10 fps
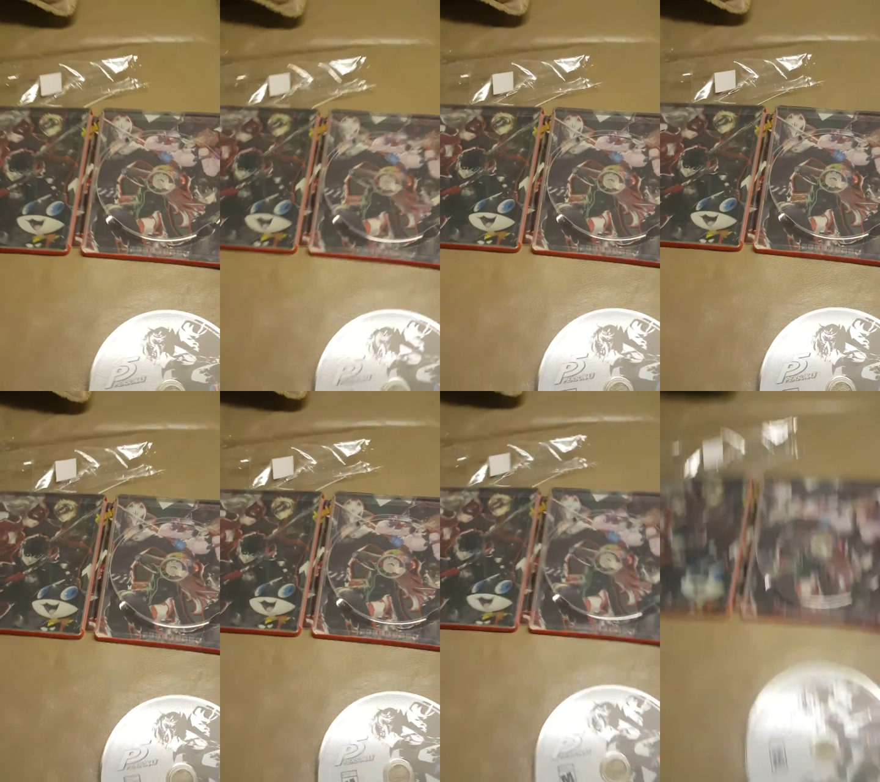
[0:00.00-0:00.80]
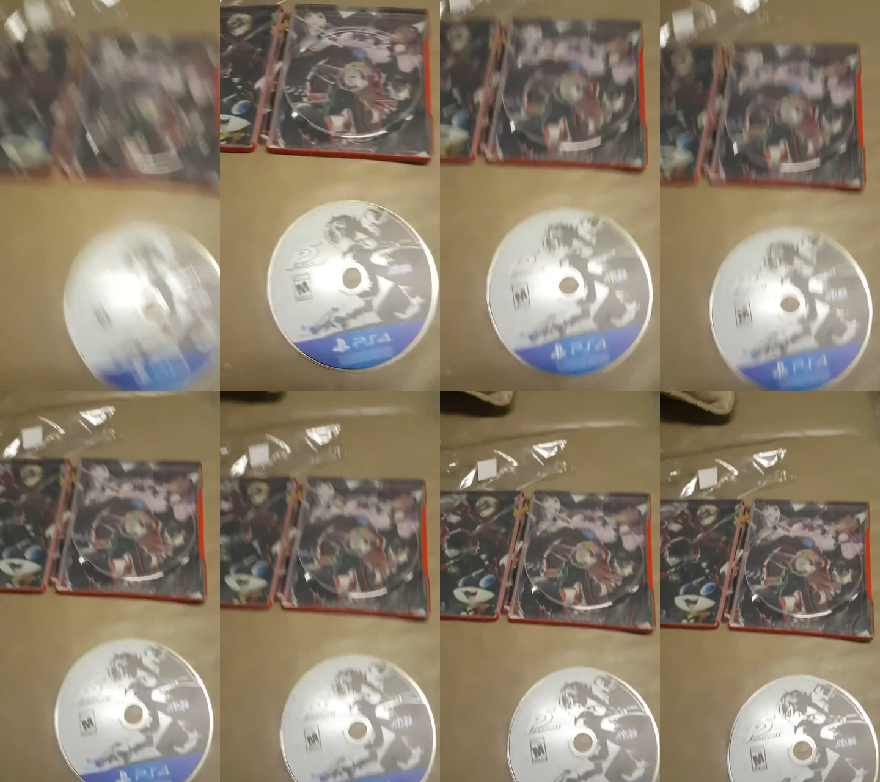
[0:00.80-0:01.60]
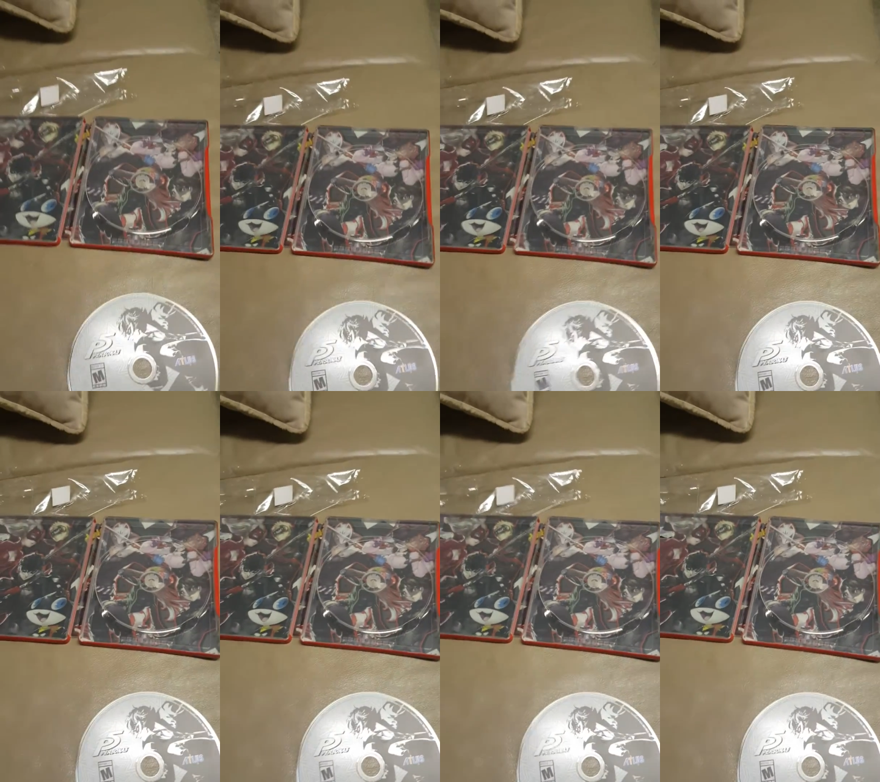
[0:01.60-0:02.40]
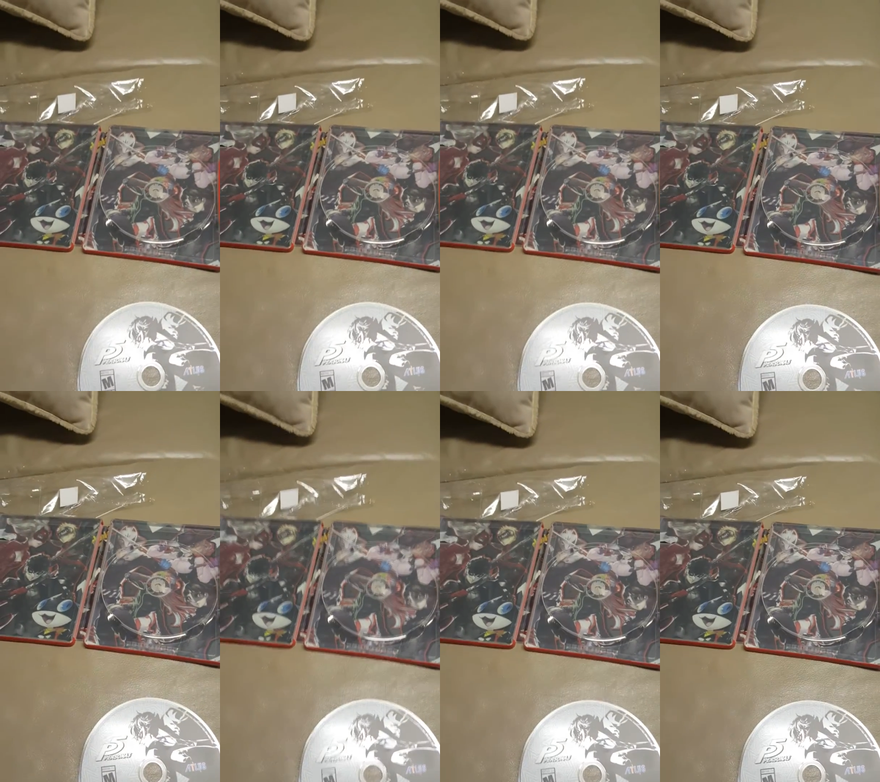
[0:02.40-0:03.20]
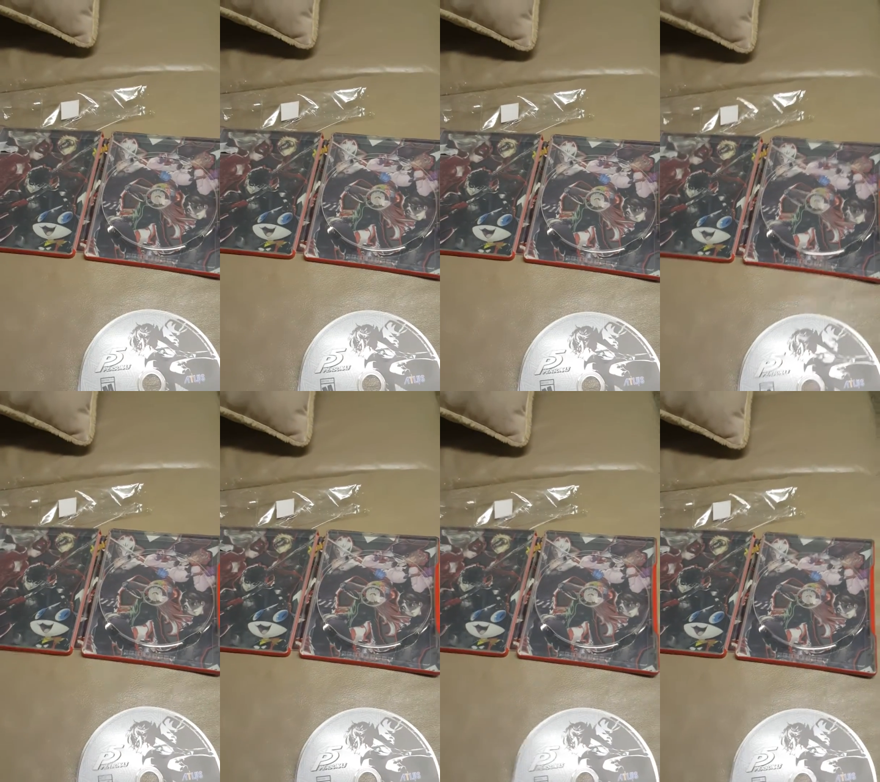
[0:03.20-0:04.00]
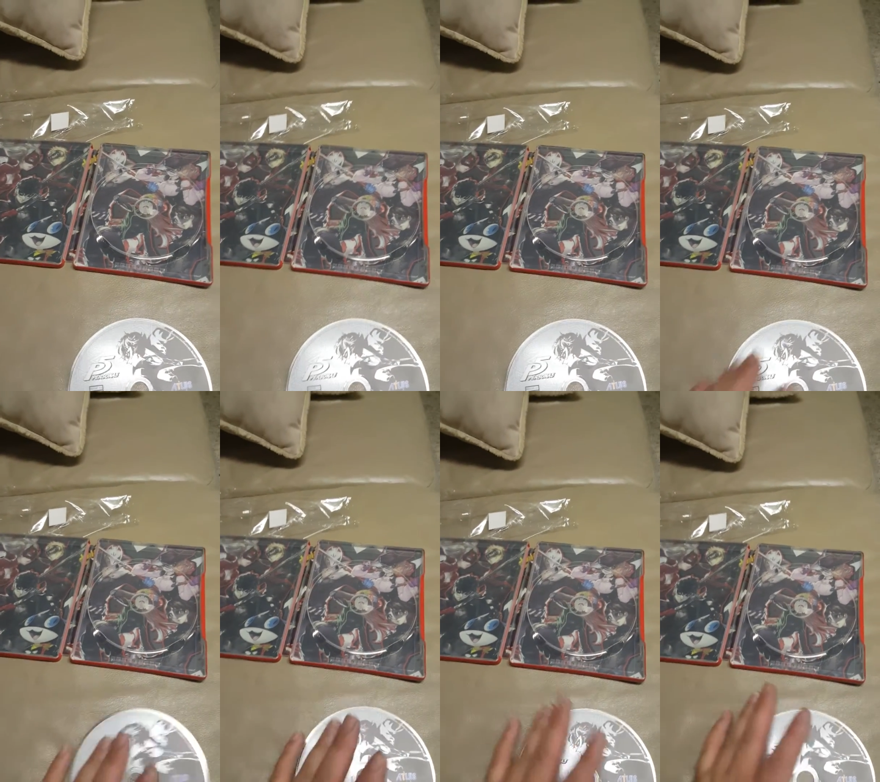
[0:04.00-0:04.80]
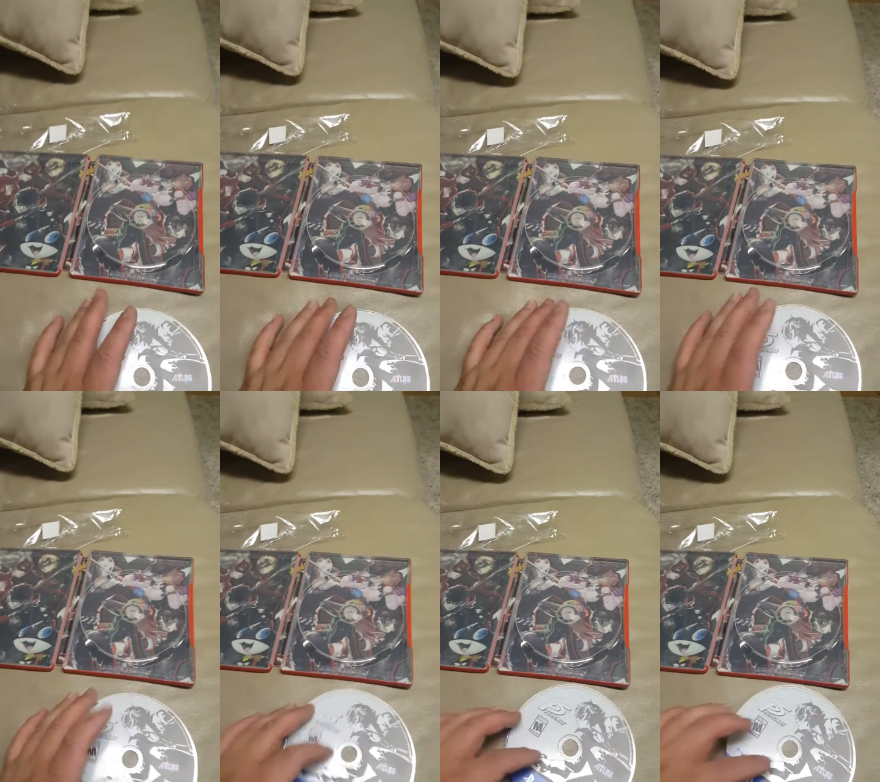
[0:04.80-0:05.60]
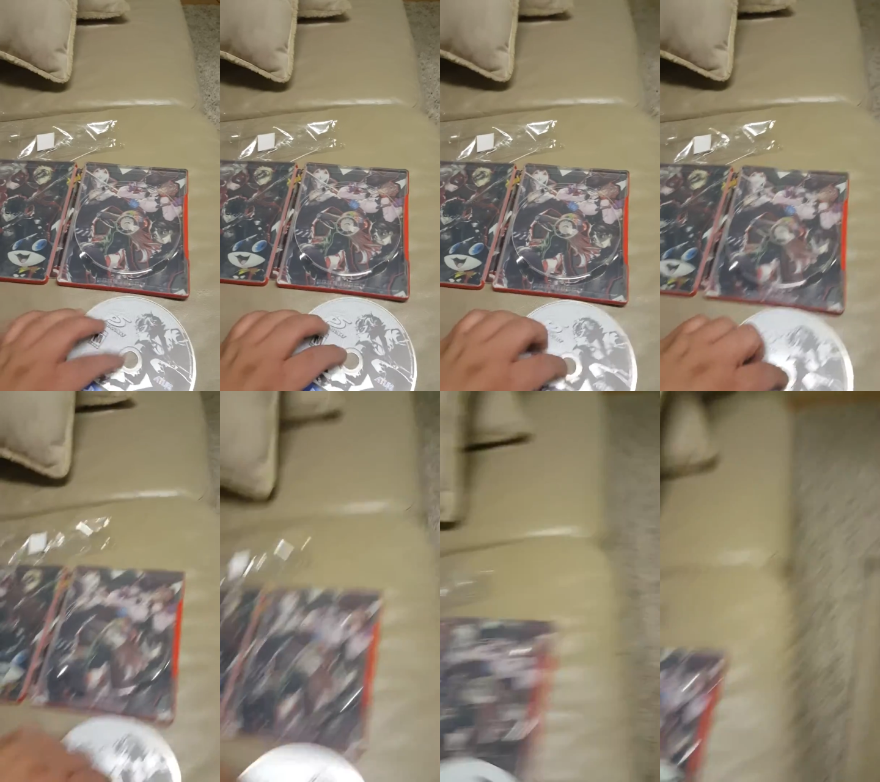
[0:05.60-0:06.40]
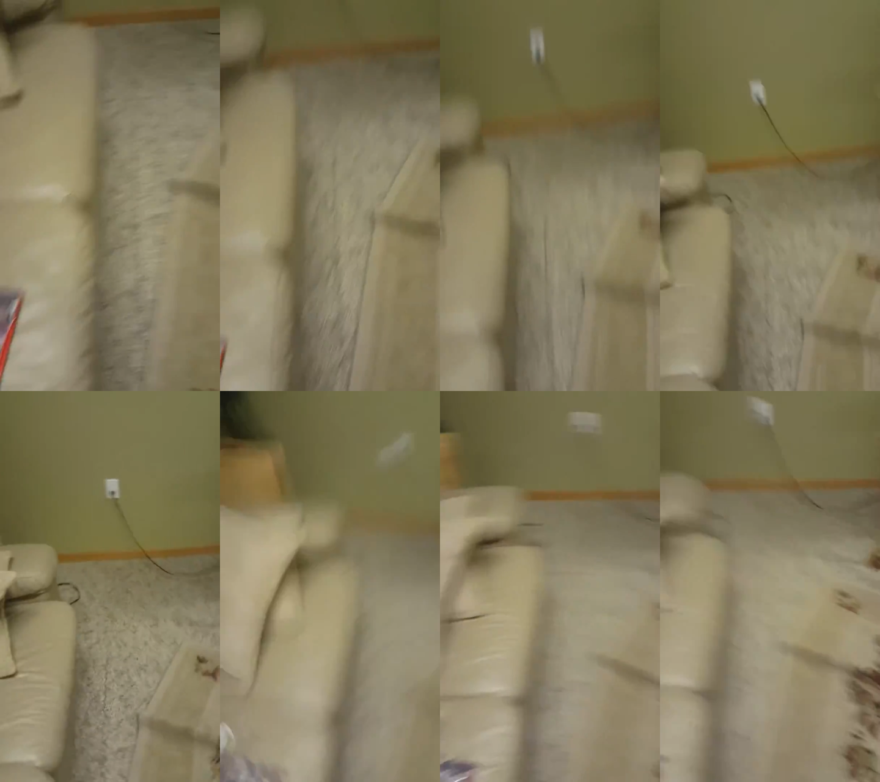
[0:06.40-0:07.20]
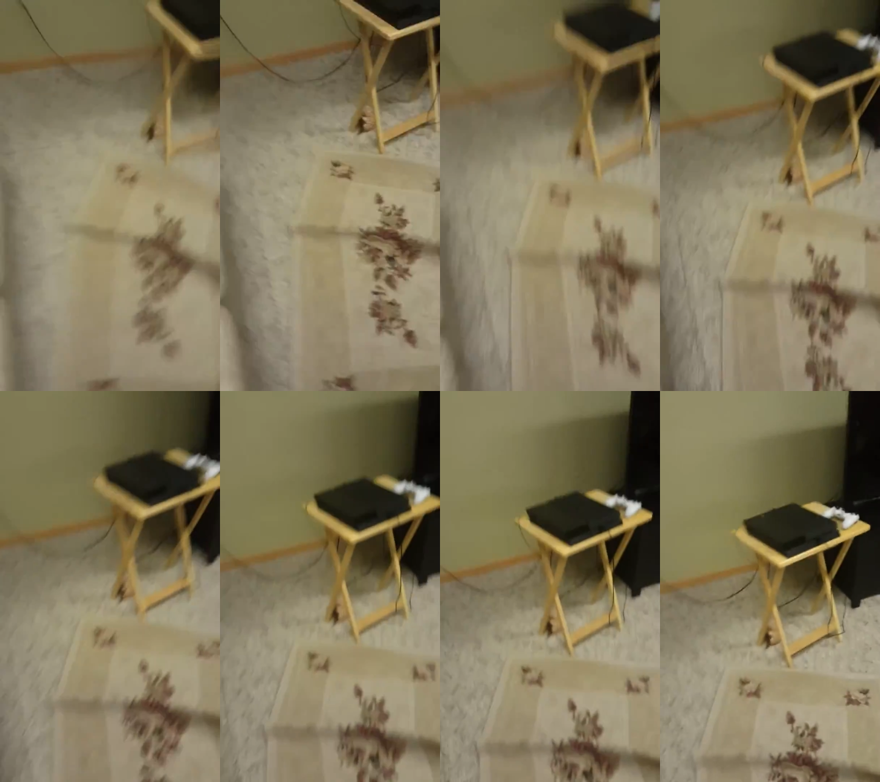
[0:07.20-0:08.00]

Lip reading: No face is visible, so there are no lips to read.